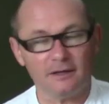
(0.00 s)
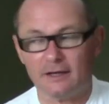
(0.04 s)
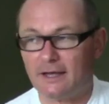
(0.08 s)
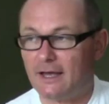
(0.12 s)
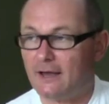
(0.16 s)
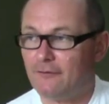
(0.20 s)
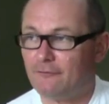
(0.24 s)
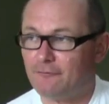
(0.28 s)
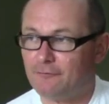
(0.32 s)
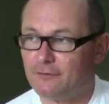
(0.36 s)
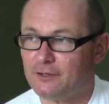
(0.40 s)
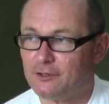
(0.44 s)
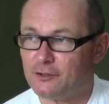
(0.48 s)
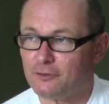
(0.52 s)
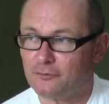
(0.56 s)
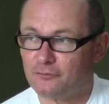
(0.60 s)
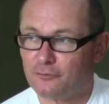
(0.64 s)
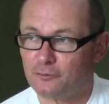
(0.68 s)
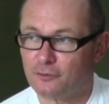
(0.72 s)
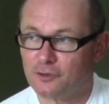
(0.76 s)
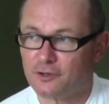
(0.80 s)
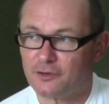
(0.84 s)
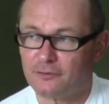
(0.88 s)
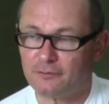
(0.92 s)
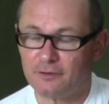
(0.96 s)
F with your
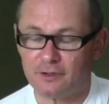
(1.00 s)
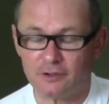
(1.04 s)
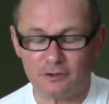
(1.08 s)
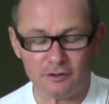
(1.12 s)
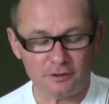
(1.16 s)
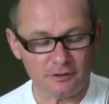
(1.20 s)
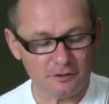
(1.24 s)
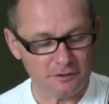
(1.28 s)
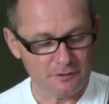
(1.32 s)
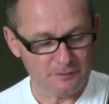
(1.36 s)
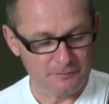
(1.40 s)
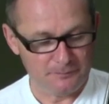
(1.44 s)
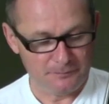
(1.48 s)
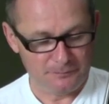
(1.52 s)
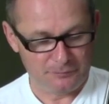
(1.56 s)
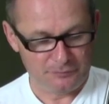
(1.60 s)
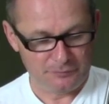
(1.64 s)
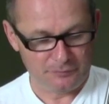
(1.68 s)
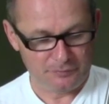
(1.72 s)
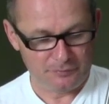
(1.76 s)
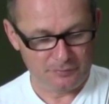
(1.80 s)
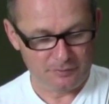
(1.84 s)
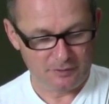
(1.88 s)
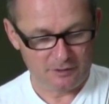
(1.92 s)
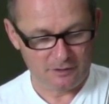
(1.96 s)
fourth finger,
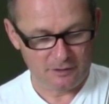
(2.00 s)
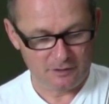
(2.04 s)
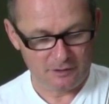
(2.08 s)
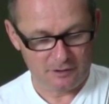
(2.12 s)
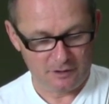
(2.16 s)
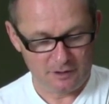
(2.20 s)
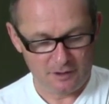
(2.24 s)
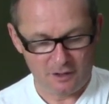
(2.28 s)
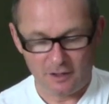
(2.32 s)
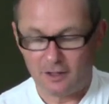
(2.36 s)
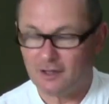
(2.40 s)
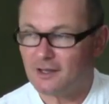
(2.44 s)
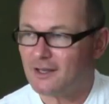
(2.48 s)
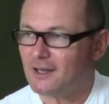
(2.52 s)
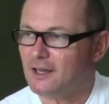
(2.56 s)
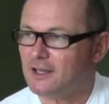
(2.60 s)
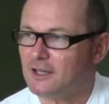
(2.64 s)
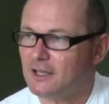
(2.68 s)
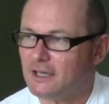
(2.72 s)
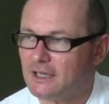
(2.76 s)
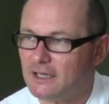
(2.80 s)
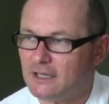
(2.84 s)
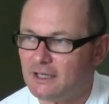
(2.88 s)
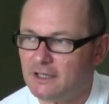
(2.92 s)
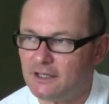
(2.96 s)
and
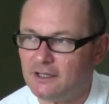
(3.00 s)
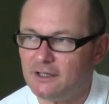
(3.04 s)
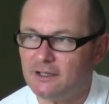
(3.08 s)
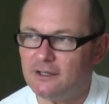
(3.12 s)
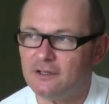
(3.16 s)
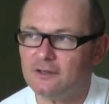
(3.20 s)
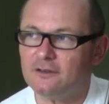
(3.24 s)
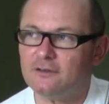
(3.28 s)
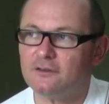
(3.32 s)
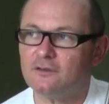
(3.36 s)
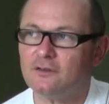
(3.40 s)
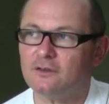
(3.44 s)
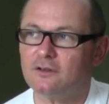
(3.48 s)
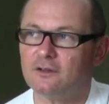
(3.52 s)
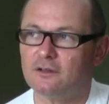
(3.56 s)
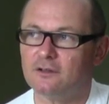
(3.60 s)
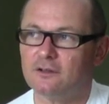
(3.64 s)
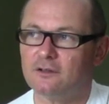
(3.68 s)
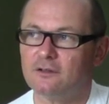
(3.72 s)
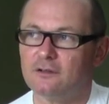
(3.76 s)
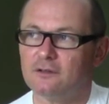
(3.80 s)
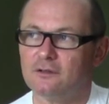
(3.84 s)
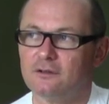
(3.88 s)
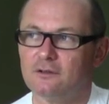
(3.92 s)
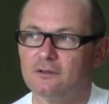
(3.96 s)
E
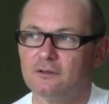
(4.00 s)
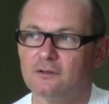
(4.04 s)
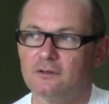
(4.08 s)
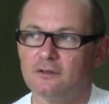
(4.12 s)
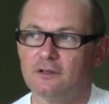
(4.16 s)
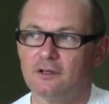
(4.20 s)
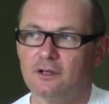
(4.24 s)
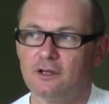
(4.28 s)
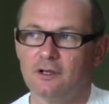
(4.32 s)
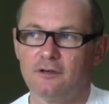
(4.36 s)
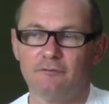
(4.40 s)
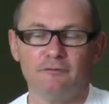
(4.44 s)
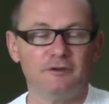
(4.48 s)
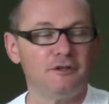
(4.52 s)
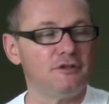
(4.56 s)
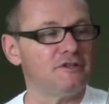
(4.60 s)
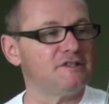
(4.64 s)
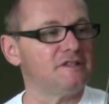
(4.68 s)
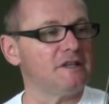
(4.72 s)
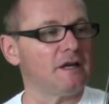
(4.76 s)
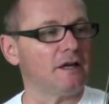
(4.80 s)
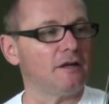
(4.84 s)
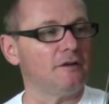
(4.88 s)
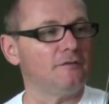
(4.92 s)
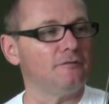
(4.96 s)
with your
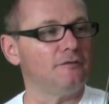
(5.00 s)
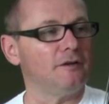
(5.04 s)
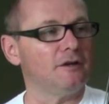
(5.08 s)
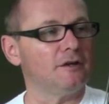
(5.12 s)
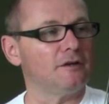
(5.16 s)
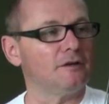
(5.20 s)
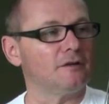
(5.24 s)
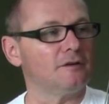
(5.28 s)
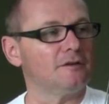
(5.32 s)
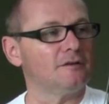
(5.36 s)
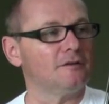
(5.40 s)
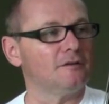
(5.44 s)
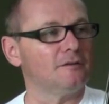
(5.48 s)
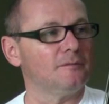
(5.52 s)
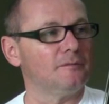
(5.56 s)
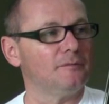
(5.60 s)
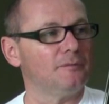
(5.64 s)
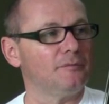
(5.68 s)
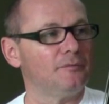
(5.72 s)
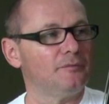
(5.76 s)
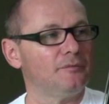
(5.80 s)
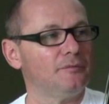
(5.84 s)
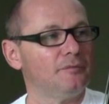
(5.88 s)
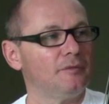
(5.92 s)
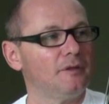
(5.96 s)
second finger,
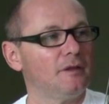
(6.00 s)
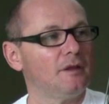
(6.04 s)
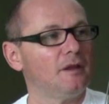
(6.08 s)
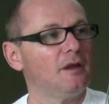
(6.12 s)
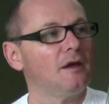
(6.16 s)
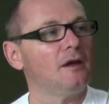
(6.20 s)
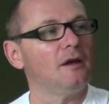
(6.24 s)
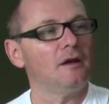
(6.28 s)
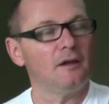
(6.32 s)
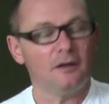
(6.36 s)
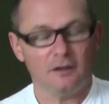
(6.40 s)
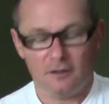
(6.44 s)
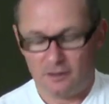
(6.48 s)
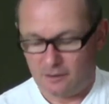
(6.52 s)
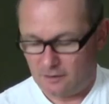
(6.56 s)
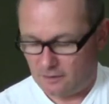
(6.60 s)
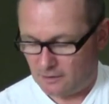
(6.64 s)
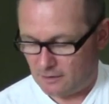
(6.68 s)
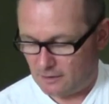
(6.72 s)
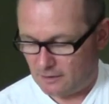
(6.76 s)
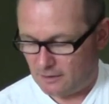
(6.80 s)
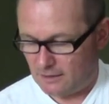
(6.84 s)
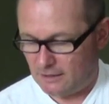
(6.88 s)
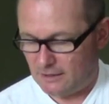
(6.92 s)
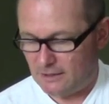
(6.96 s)

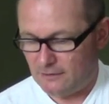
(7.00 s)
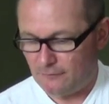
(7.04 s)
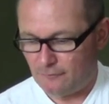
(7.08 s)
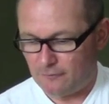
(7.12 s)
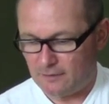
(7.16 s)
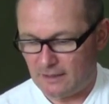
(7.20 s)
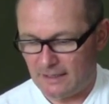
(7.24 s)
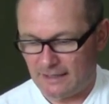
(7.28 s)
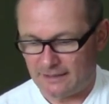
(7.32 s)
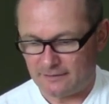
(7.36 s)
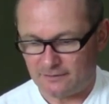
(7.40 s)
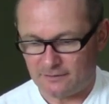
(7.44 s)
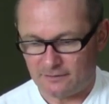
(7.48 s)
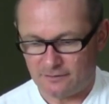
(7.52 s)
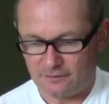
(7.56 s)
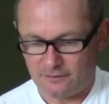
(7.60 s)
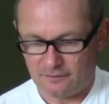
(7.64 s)
E flat